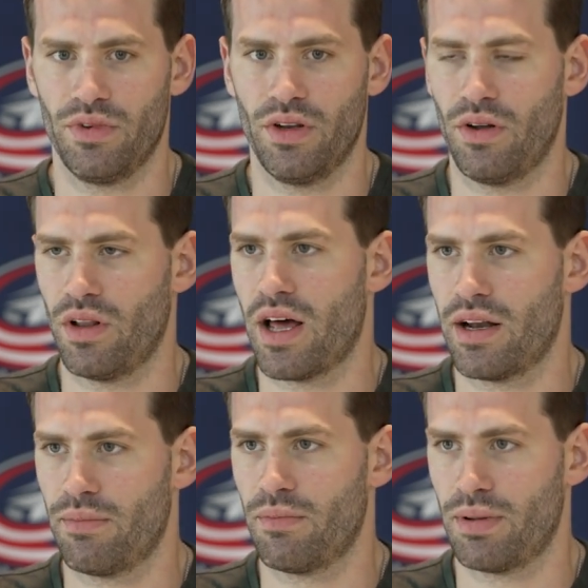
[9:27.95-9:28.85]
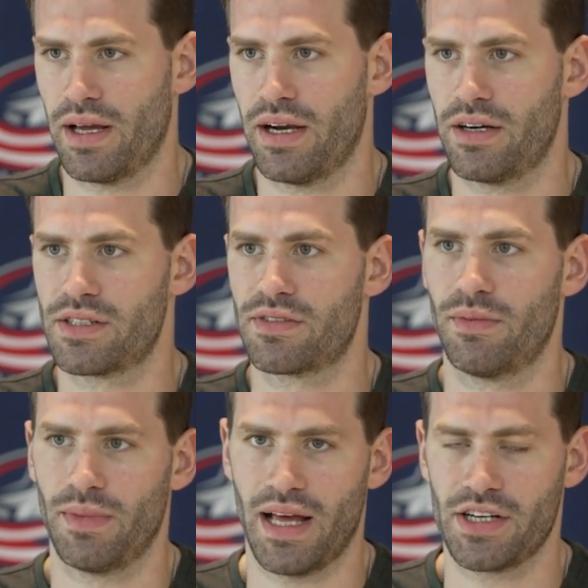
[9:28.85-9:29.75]
you know, a lot of players
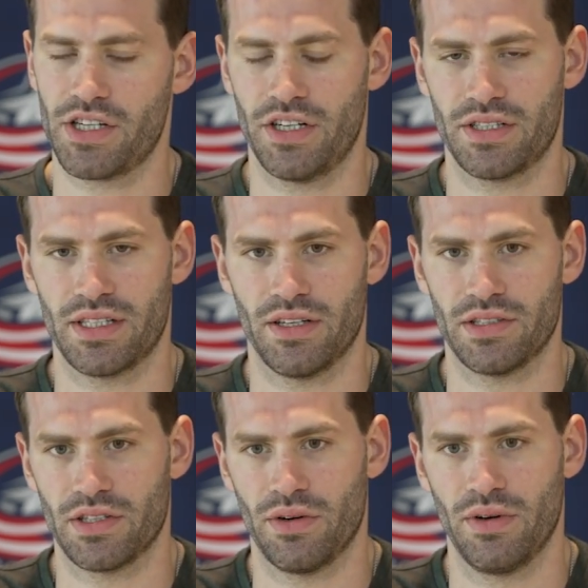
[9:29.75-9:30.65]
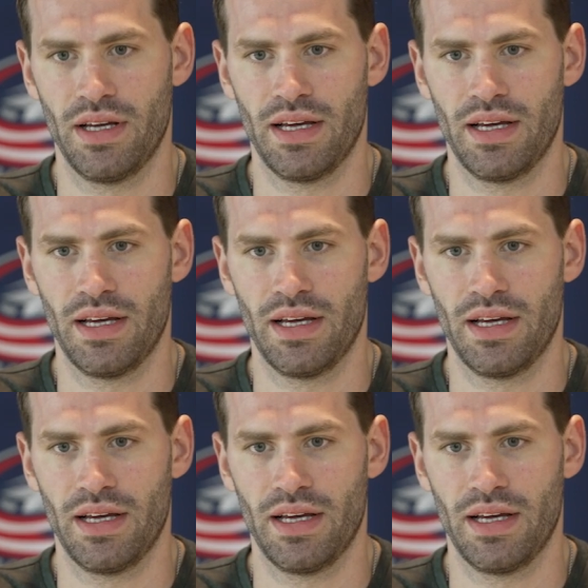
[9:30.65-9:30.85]
from last year still. So